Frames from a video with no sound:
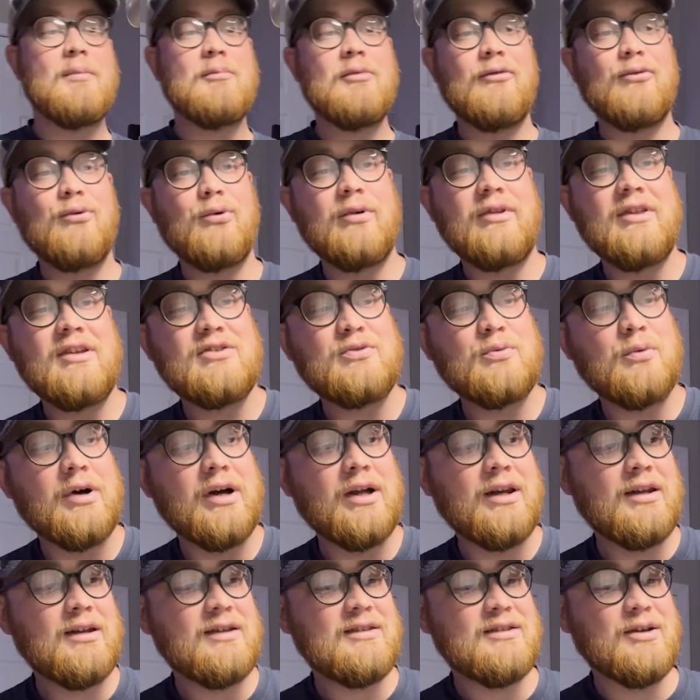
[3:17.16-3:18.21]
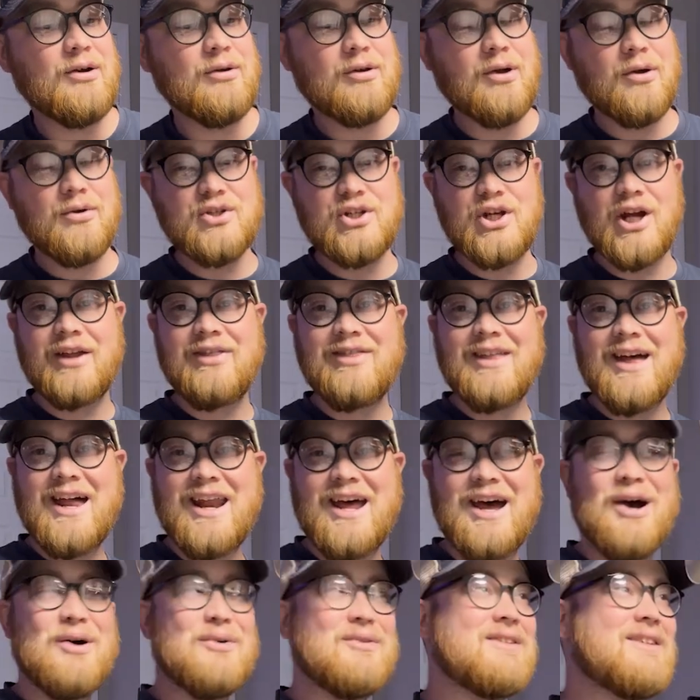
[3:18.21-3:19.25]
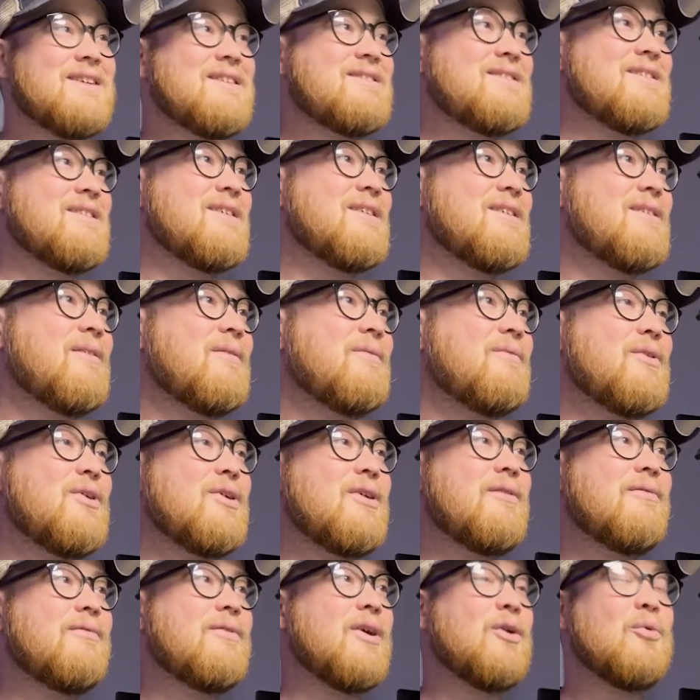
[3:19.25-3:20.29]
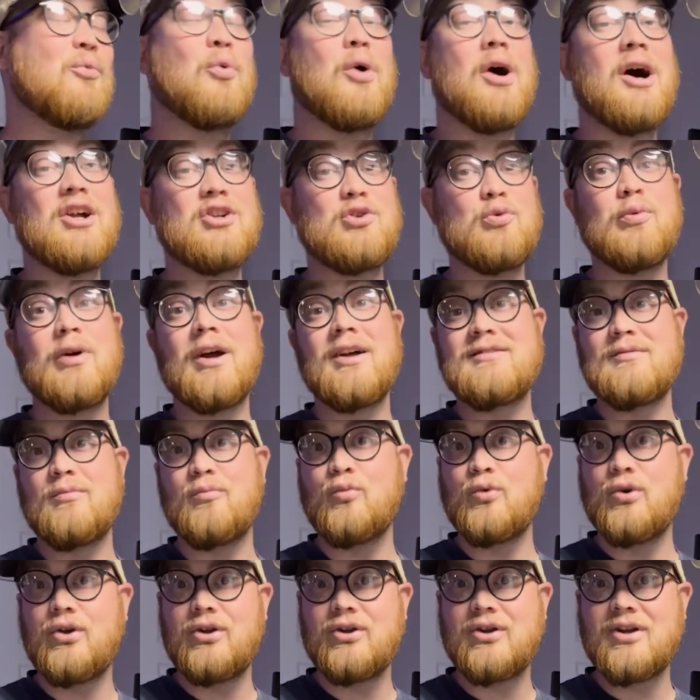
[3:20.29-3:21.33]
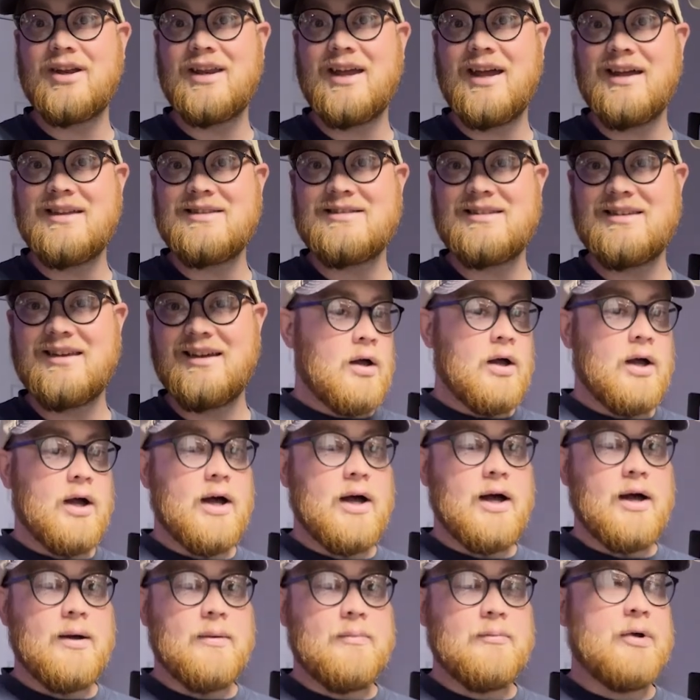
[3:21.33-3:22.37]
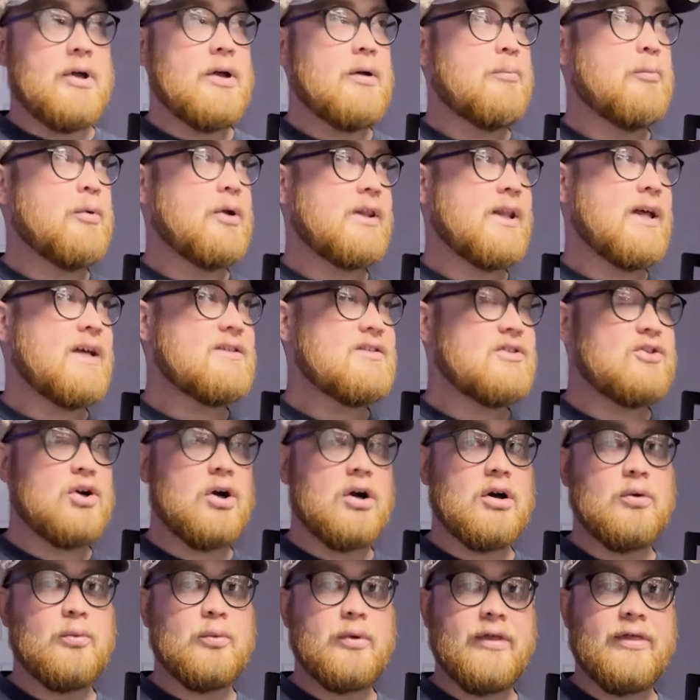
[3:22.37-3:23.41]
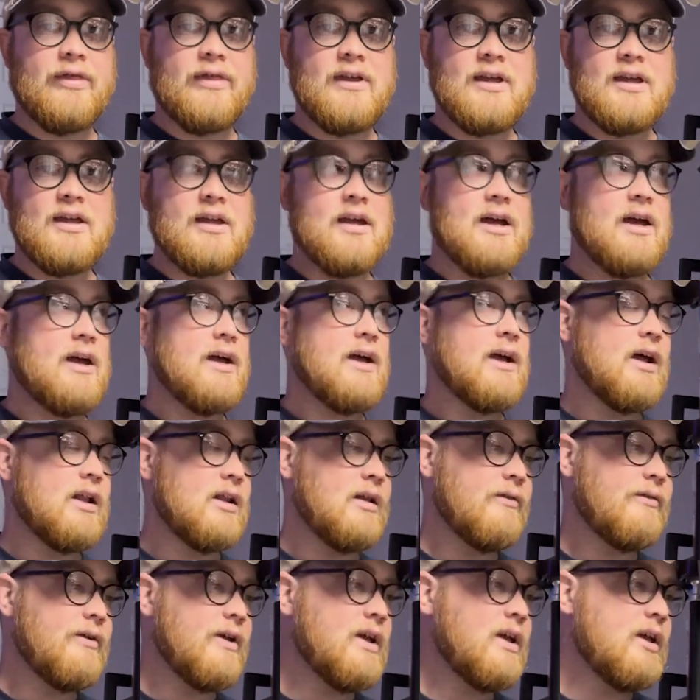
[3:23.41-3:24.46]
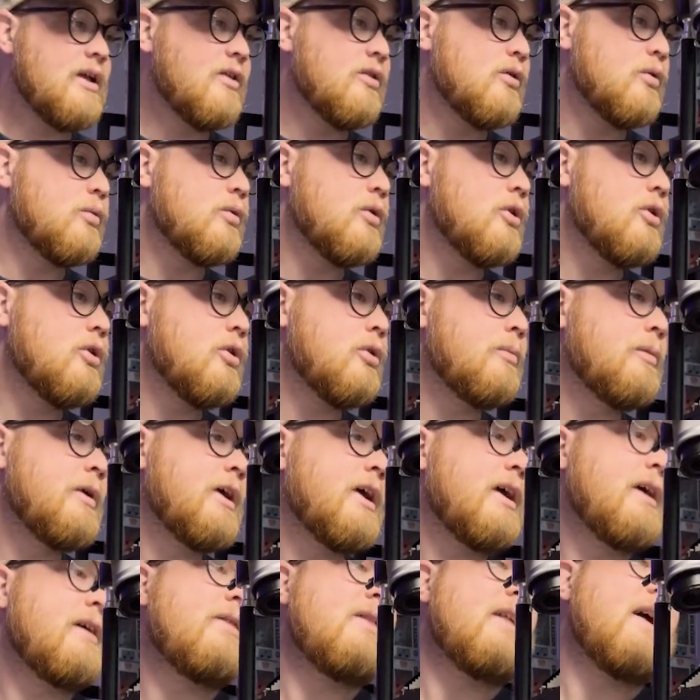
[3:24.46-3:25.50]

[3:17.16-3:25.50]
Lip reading: before this one, so go check that out. It's a very fun watch. We got some really good hits. But let's start with the elephant in the room, and